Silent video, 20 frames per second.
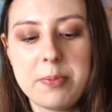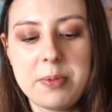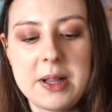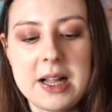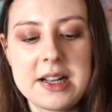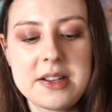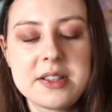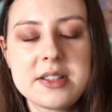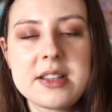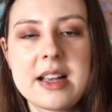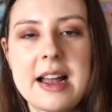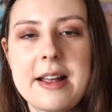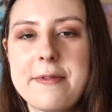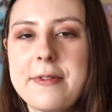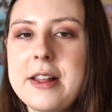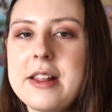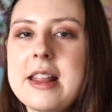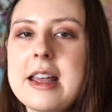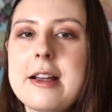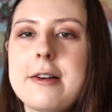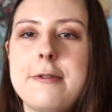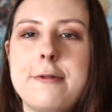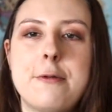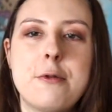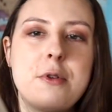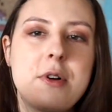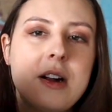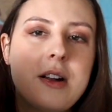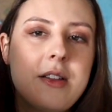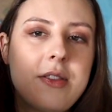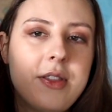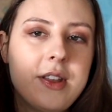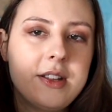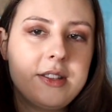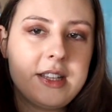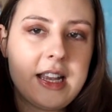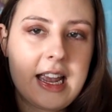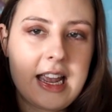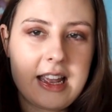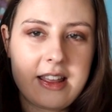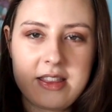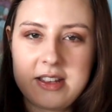Plus, I feel like for the day,